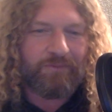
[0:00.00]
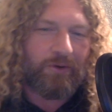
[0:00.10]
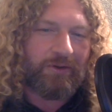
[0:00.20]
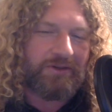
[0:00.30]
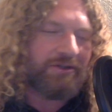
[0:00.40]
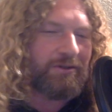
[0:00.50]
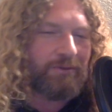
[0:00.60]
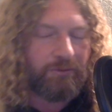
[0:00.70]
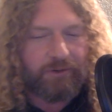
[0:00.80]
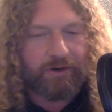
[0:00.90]
or at least this
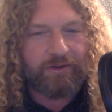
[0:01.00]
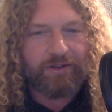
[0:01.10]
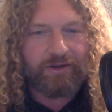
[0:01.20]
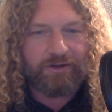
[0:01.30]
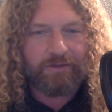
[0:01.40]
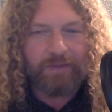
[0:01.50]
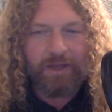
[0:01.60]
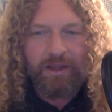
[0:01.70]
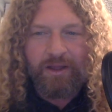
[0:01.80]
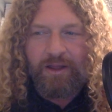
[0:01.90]
little part of the kingdom.
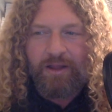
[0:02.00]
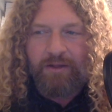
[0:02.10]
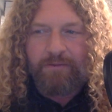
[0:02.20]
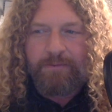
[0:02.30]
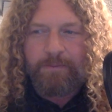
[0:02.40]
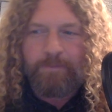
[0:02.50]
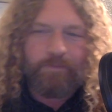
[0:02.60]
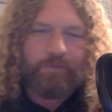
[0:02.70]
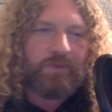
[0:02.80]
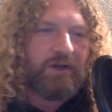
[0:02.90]

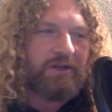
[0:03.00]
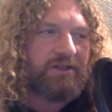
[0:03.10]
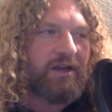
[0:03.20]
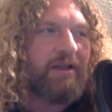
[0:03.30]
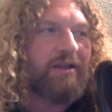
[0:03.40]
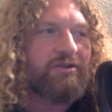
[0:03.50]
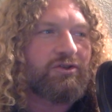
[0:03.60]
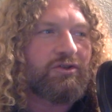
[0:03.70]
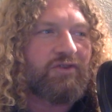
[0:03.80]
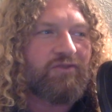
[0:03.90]
Like I said, a
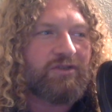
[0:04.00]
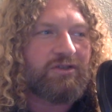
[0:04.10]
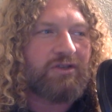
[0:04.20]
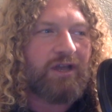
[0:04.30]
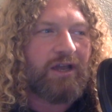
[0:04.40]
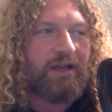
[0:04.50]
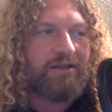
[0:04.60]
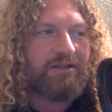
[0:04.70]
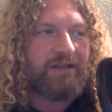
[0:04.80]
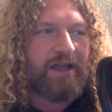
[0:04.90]
little different
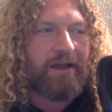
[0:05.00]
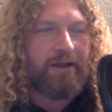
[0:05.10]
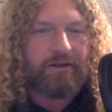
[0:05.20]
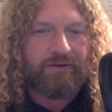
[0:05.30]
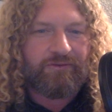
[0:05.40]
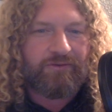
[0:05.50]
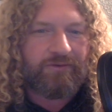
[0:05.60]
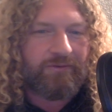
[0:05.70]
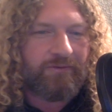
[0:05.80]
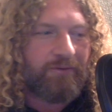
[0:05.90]
style of
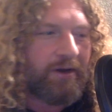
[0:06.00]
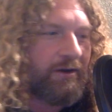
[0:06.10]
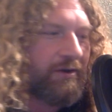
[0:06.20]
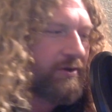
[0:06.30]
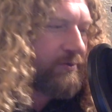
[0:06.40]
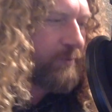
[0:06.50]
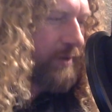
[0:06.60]
writing in this one.